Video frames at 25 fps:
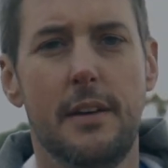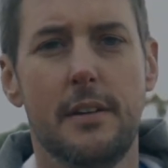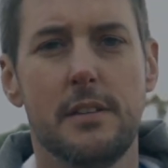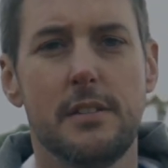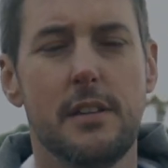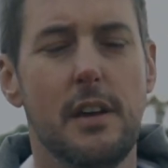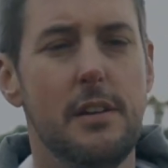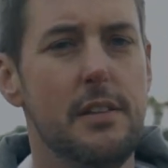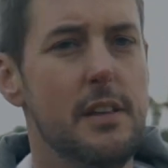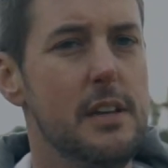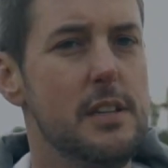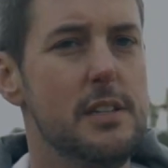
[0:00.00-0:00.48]

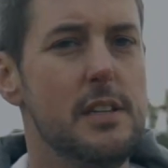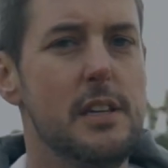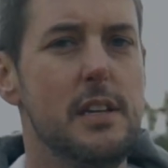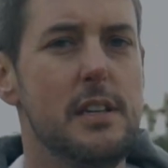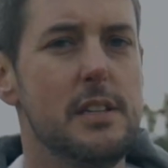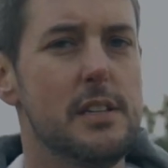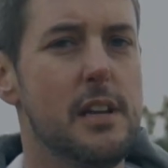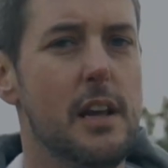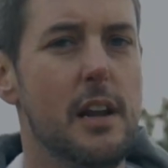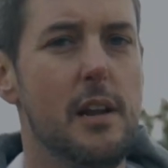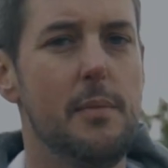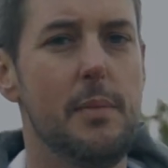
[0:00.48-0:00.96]
So this
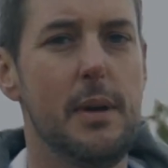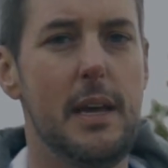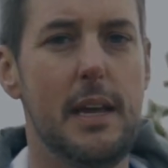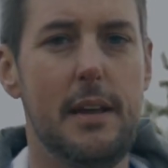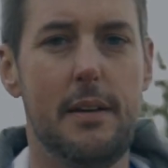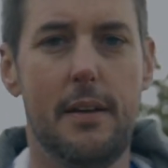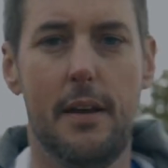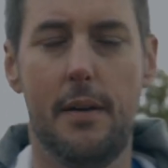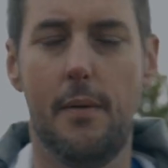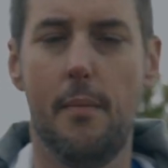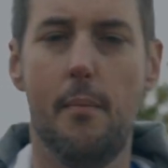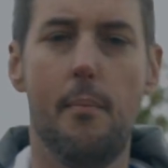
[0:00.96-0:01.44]
is going to
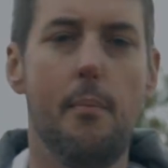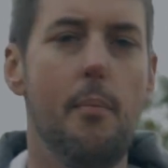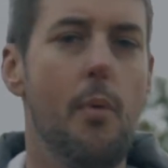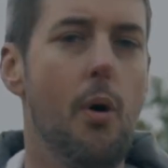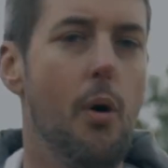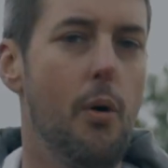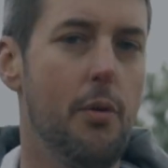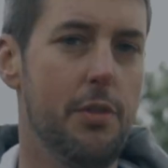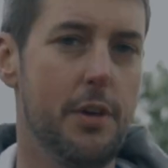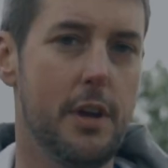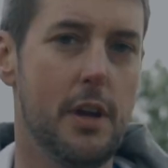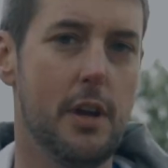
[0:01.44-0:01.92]
be
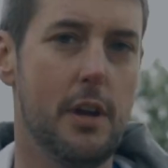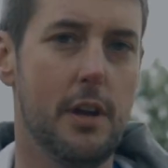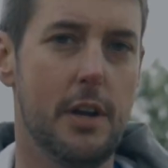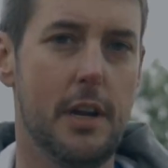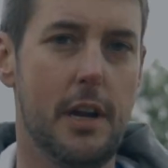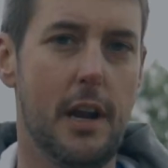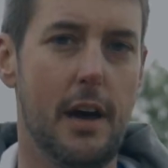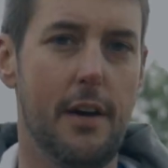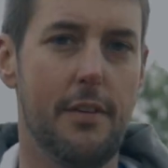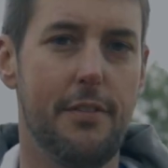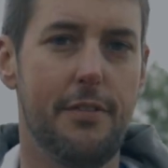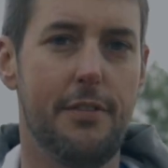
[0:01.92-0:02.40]
more than good
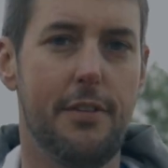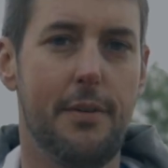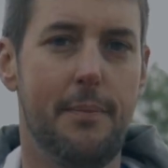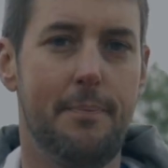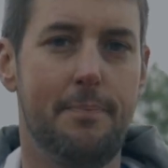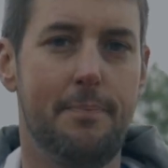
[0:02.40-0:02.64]
enough.